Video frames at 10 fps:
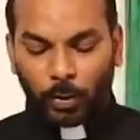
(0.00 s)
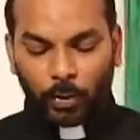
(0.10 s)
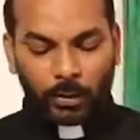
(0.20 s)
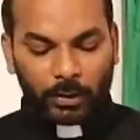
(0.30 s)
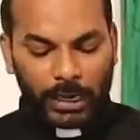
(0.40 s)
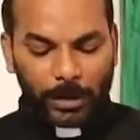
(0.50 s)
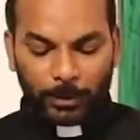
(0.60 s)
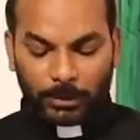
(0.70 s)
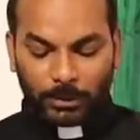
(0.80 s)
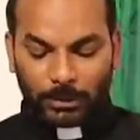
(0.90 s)
who
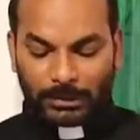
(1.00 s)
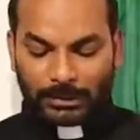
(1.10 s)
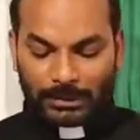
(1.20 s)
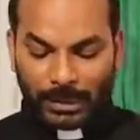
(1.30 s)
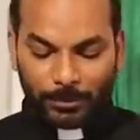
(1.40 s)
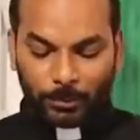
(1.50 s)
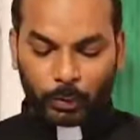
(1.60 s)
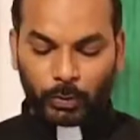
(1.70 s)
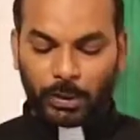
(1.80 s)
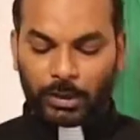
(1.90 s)
enabled
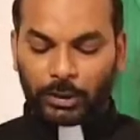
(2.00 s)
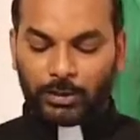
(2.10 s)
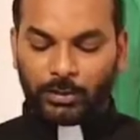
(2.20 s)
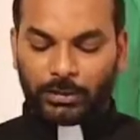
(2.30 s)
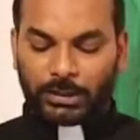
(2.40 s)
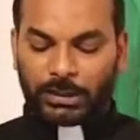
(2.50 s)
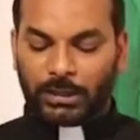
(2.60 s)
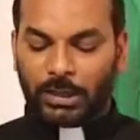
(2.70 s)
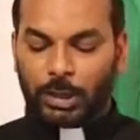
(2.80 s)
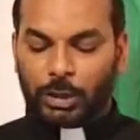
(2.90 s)
them to continue
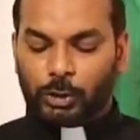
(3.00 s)
the